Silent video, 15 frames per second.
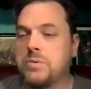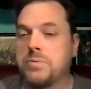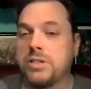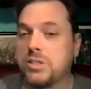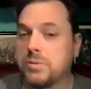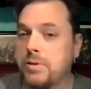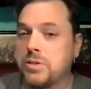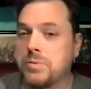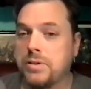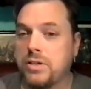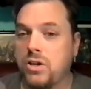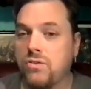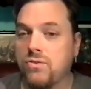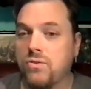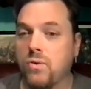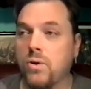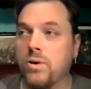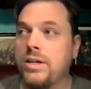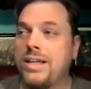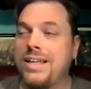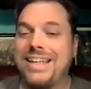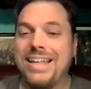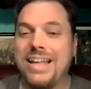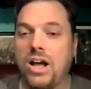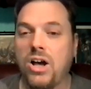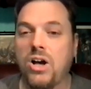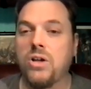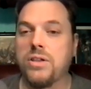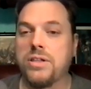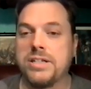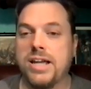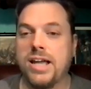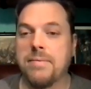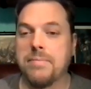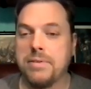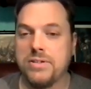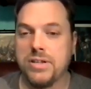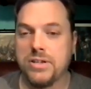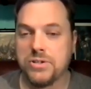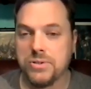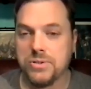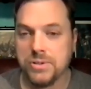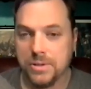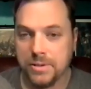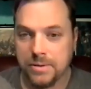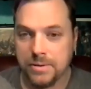supposed to be known for, all the time in these issues.